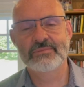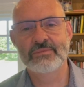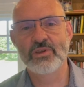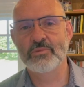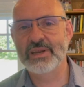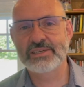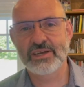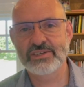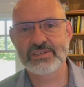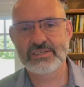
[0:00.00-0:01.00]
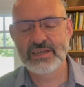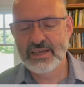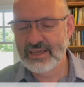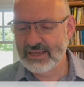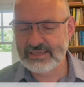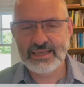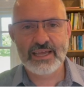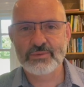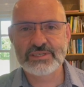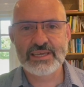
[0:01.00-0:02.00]
Nobody touched it. His
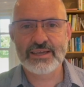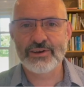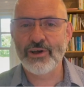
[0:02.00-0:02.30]
head was taken